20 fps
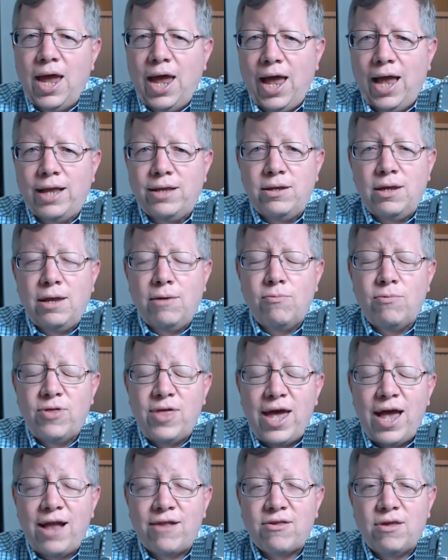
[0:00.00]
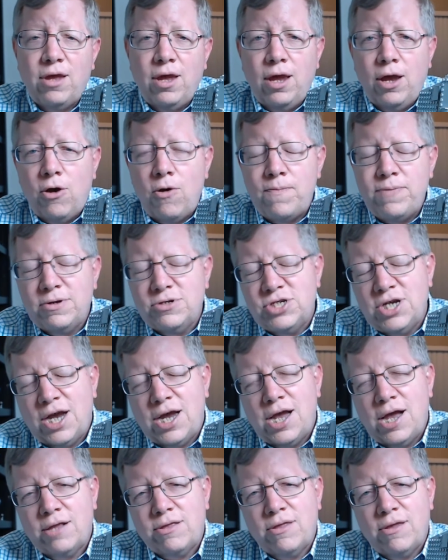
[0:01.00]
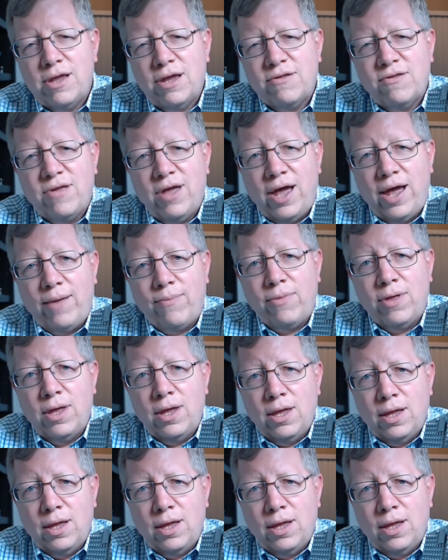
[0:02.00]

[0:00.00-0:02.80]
And with that, hope you check out the next time.